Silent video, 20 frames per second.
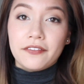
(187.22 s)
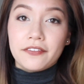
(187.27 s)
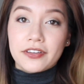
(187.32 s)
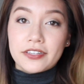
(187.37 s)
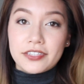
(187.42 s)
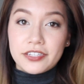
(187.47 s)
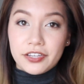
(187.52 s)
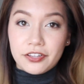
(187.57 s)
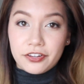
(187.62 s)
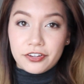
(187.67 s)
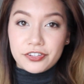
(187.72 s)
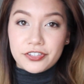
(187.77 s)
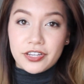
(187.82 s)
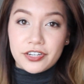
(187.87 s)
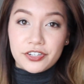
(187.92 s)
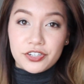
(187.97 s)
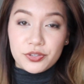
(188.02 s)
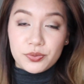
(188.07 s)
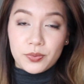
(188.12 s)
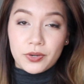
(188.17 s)
of concealers,
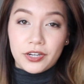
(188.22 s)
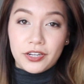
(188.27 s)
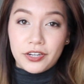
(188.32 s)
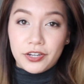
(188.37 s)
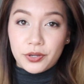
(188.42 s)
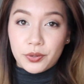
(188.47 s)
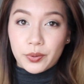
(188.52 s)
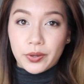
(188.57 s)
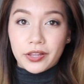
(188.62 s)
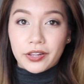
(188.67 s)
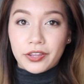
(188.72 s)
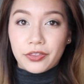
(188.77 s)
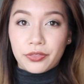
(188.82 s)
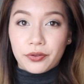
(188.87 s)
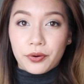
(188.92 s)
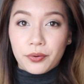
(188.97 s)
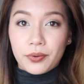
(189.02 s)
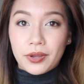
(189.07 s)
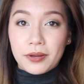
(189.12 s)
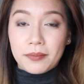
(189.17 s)
I just wanted to quickly
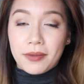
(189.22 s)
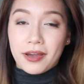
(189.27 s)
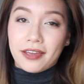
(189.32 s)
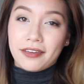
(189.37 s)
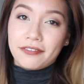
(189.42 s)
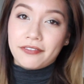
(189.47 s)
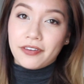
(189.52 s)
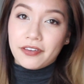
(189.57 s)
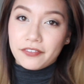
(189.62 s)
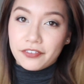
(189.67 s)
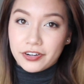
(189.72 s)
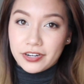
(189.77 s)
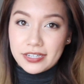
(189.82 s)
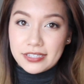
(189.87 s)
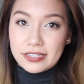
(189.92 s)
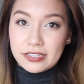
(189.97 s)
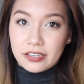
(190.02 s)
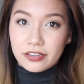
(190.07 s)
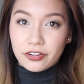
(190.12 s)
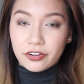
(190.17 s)
throw in my favorite
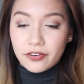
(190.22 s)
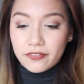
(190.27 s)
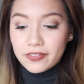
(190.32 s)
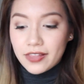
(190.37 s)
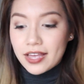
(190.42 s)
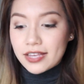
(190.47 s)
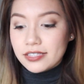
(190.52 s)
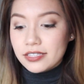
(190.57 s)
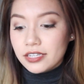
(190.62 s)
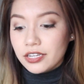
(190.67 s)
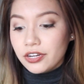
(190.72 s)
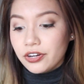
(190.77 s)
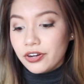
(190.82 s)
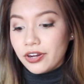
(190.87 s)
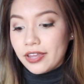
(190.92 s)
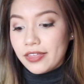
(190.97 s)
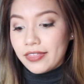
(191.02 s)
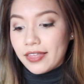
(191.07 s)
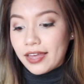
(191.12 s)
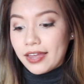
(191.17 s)
concealer of last year,
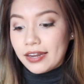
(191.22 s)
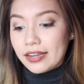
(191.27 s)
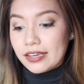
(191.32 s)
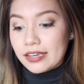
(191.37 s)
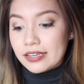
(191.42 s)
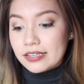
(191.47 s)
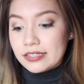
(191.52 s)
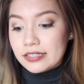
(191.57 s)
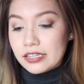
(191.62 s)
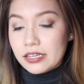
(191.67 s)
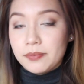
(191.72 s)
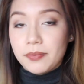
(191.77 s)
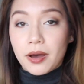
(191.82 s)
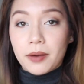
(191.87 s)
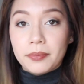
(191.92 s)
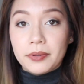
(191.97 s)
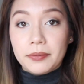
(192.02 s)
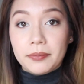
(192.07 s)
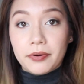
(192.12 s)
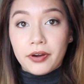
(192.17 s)
and that is the
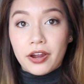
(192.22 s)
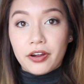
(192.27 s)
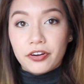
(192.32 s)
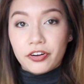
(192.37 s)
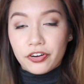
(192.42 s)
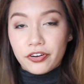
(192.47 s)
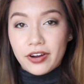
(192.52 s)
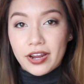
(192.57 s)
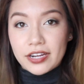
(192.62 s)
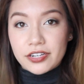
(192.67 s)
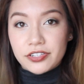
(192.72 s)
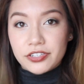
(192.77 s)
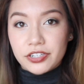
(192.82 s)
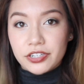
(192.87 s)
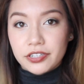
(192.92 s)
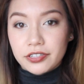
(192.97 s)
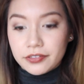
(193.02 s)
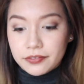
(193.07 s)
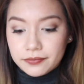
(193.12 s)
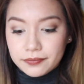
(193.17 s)
Bobbi Brown
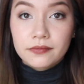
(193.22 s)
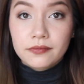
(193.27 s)
Corrector.